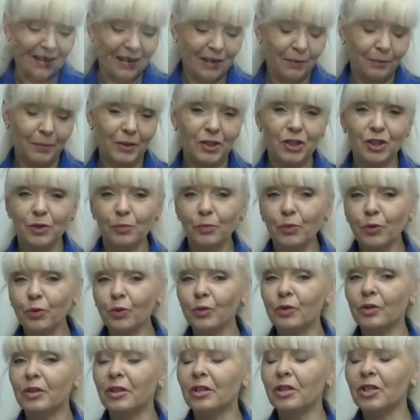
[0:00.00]
Why is
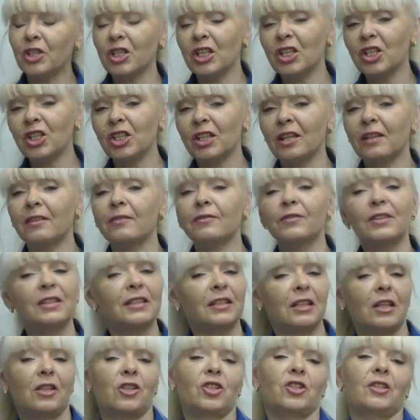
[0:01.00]
the cup of my
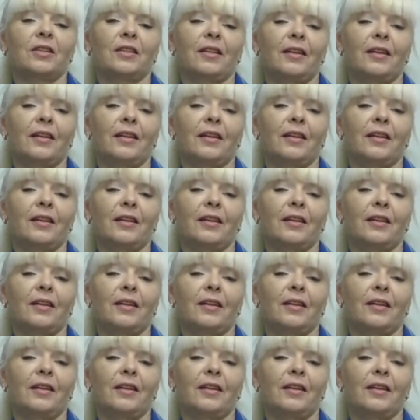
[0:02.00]
dress